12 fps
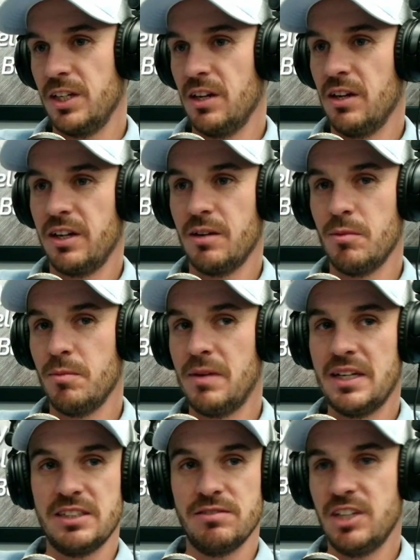Like, I'm a
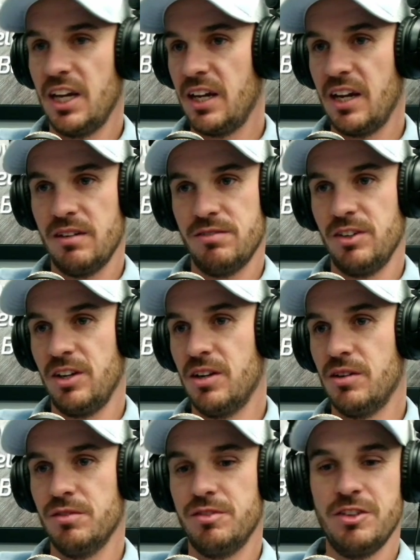massive tech head for
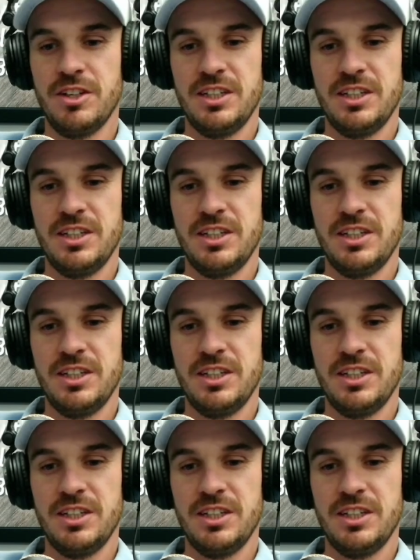golf.